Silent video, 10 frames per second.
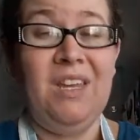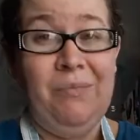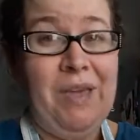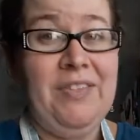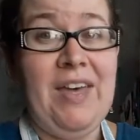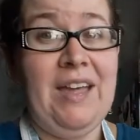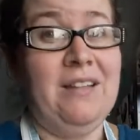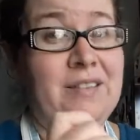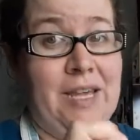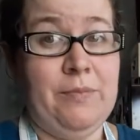Make
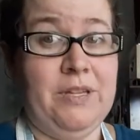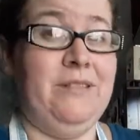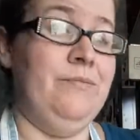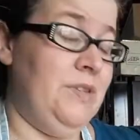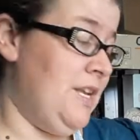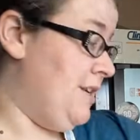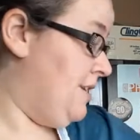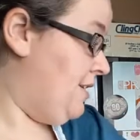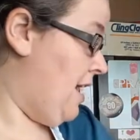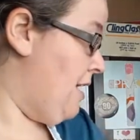that, label it, set it
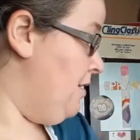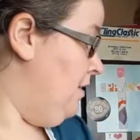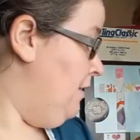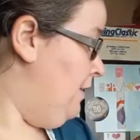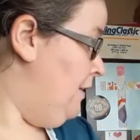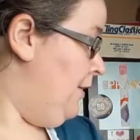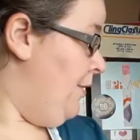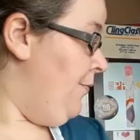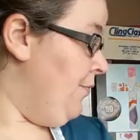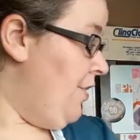aside.
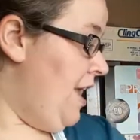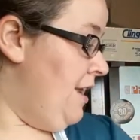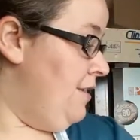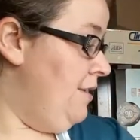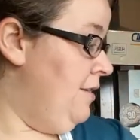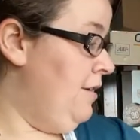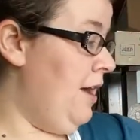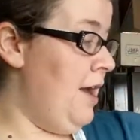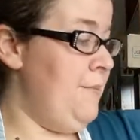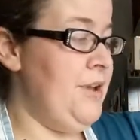Then
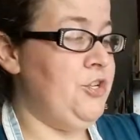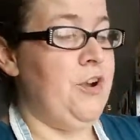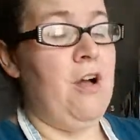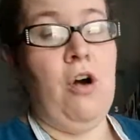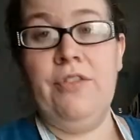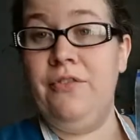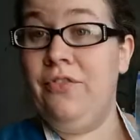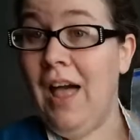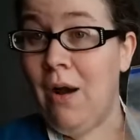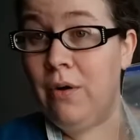I measure out all the
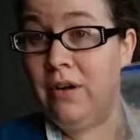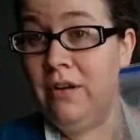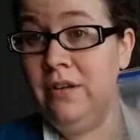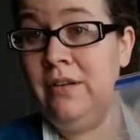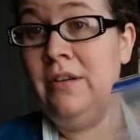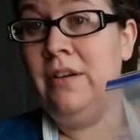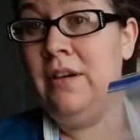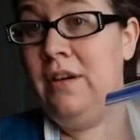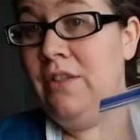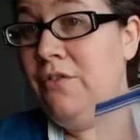flour,
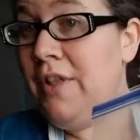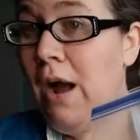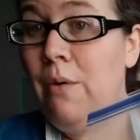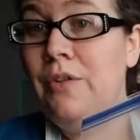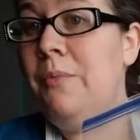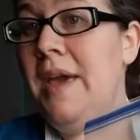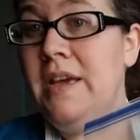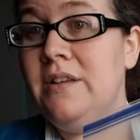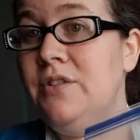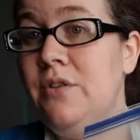the
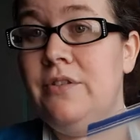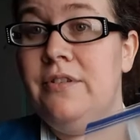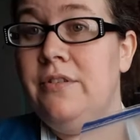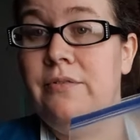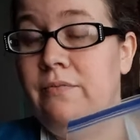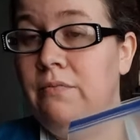baking soda,